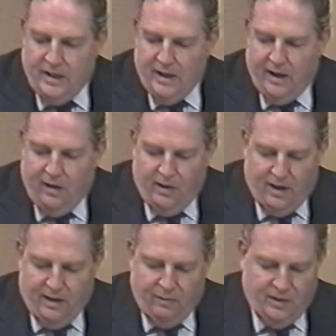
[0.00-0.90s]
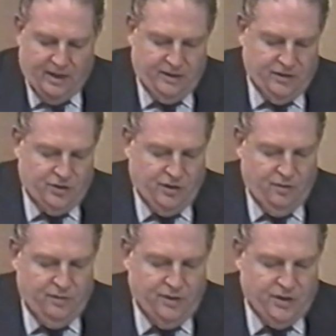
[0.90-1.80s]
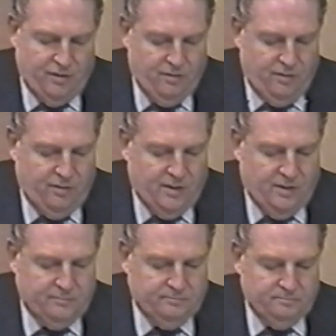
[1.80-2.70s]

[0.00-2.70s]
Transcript: Now, I would like to show the general